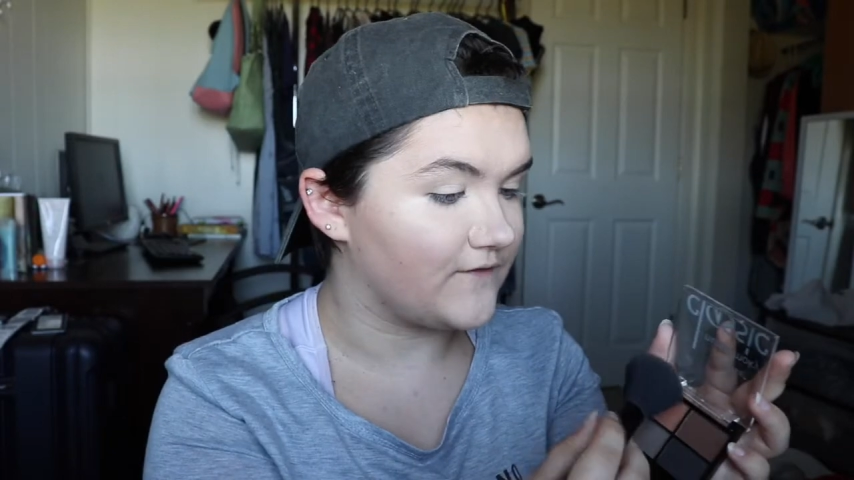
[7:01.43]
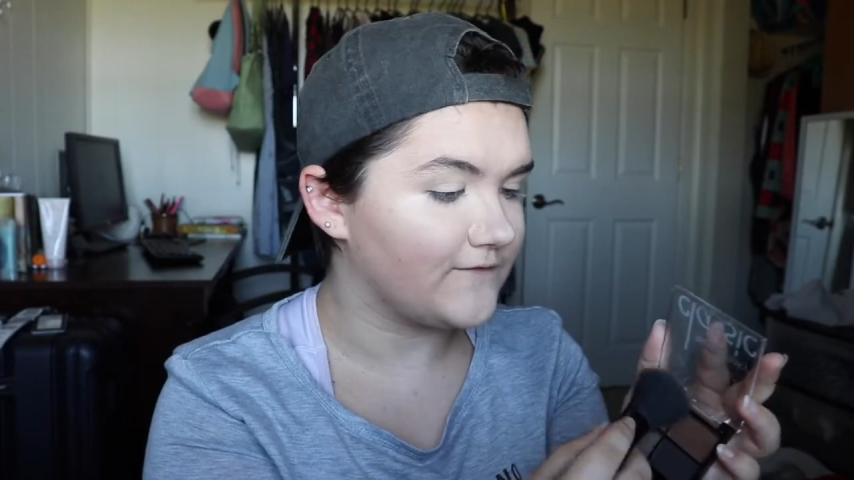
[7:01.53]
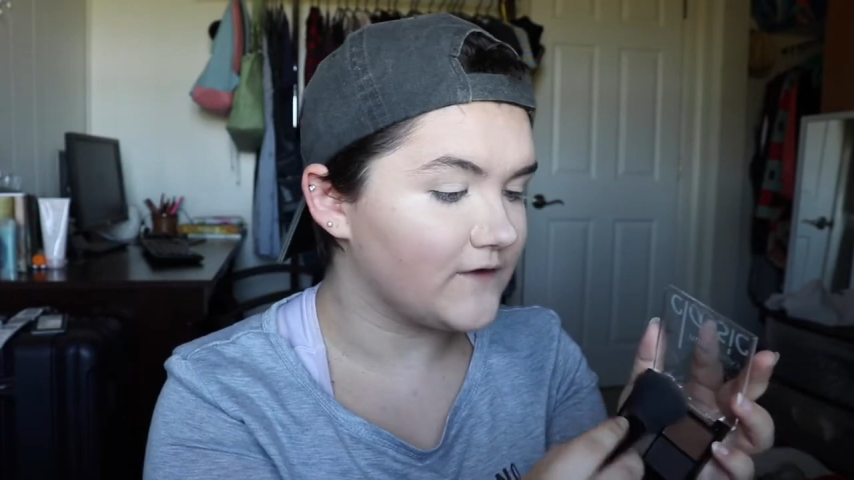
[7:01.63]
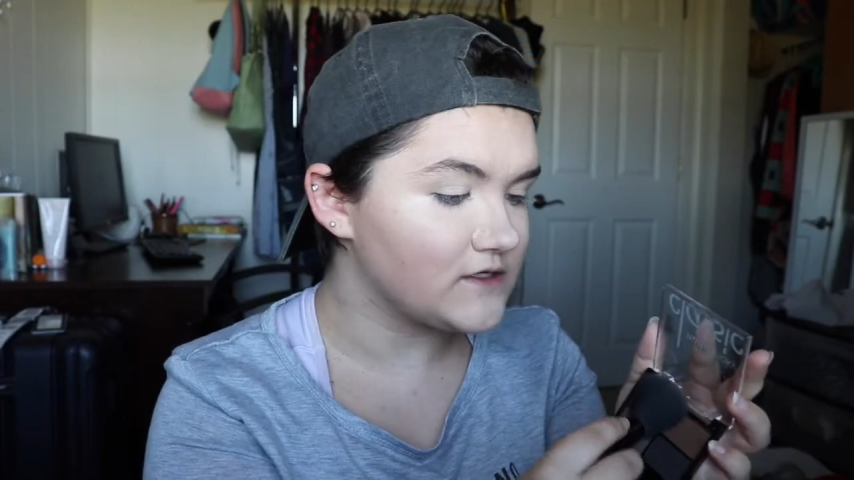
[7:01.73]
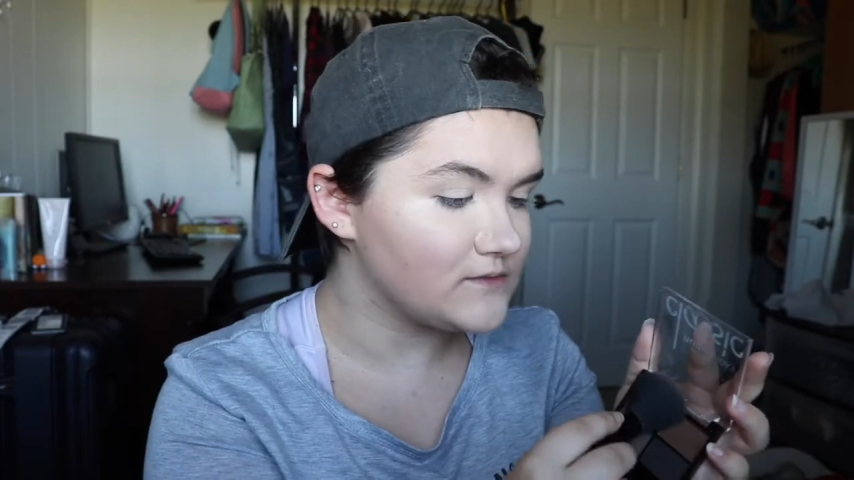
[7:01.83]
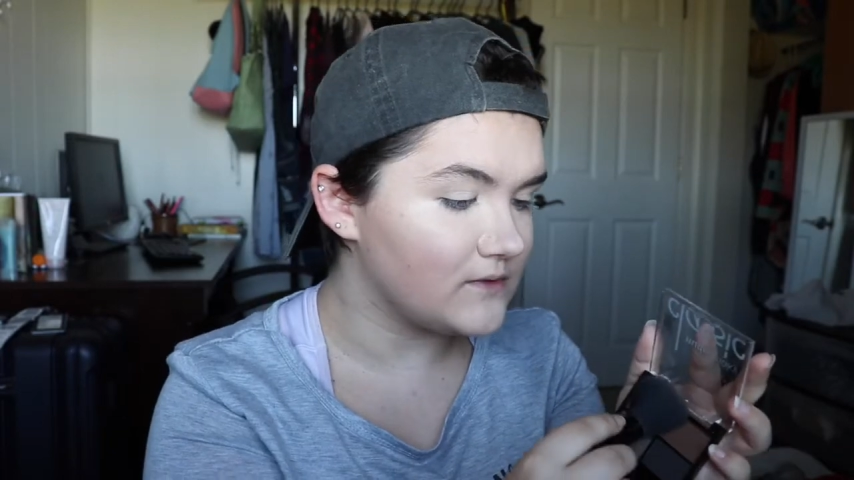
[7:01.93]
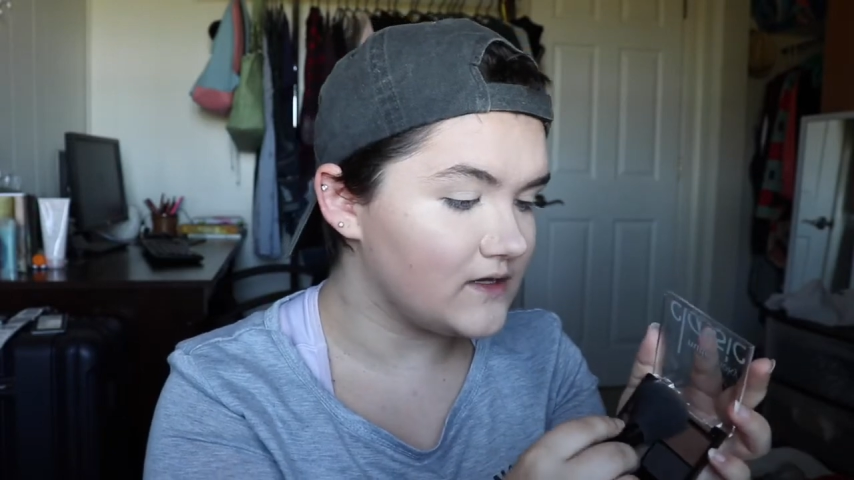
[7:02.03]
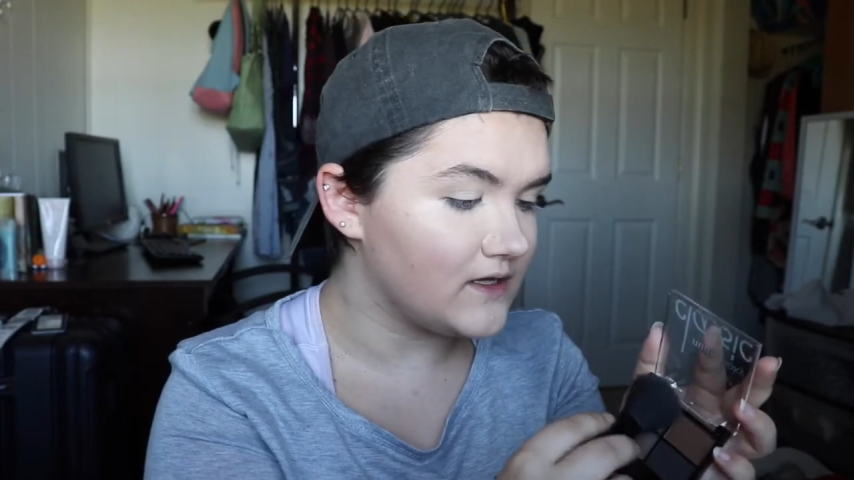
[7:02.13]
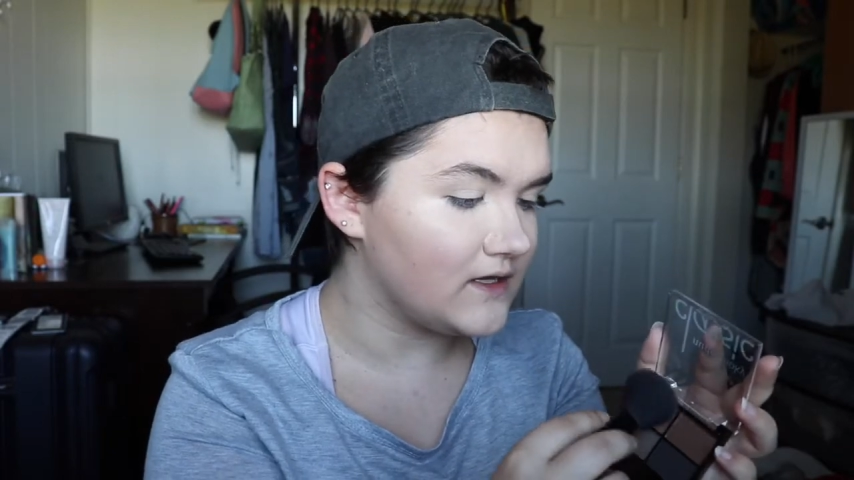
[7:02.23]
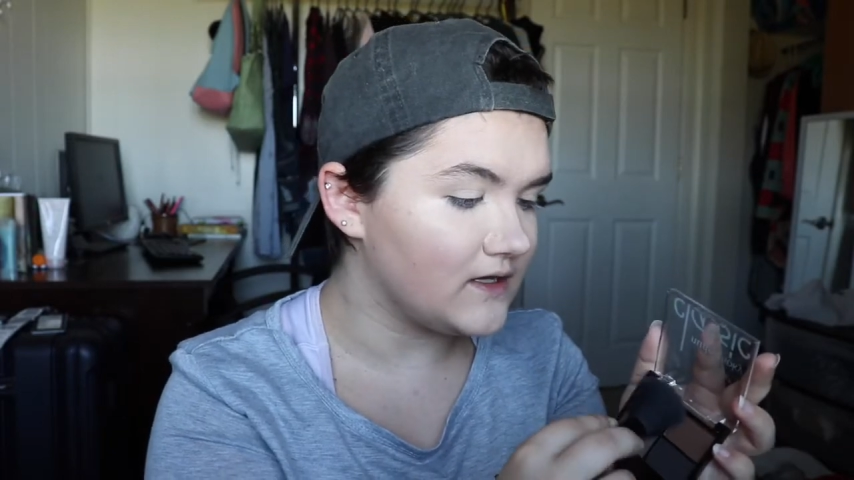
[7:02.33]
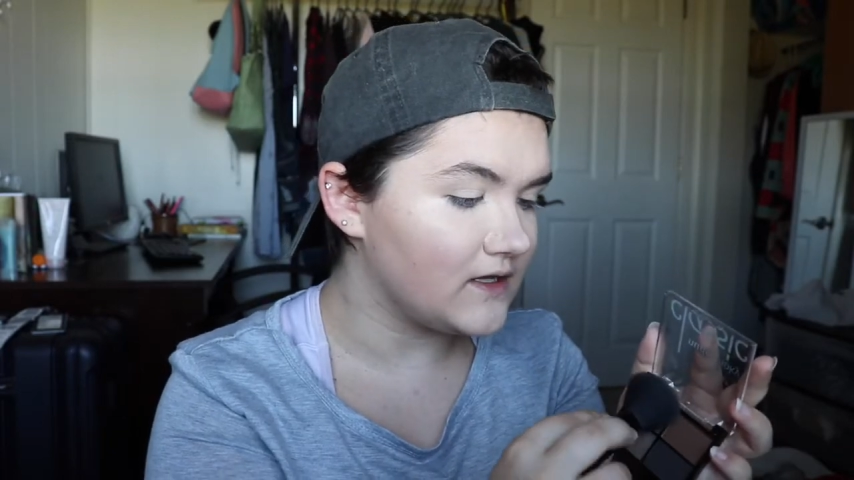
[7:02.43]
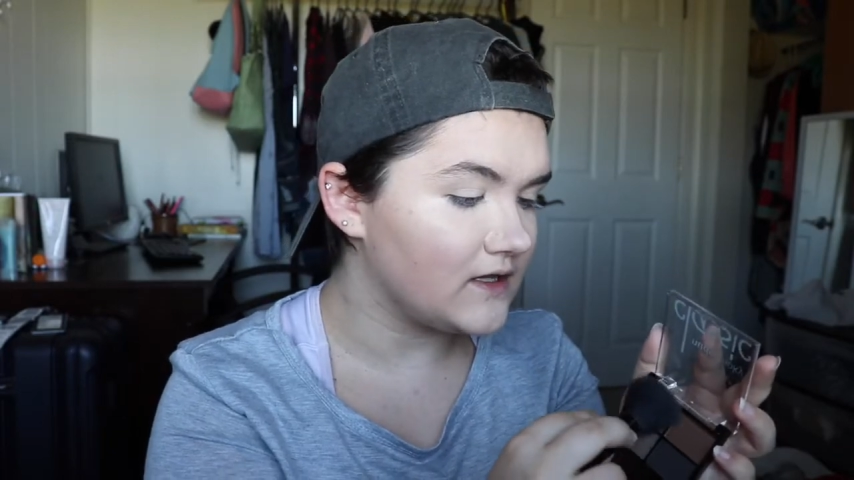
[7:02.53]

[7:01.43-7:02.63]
the first one,